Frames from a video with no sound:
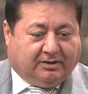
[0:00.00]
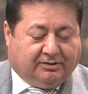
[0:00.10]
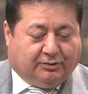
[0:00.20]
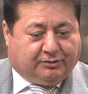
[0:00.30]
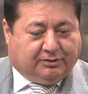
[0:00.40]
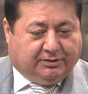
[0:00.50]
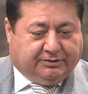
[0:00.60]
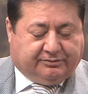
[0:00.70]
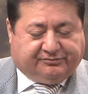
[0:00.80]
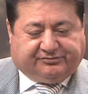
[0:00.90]
and local
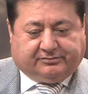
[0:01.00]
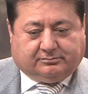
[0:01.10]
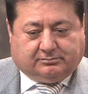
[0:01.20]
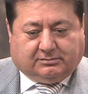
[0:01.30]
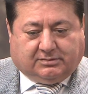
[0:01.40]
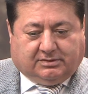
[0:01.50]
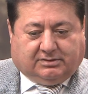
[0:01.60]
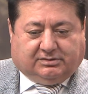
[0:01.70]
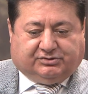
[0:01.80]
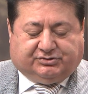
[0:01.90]
news,
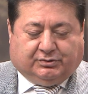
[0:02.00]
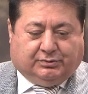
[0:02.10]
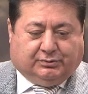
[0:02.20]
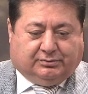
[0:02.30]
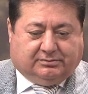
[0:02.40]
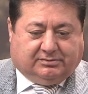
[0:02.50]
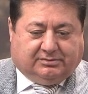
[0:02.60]
to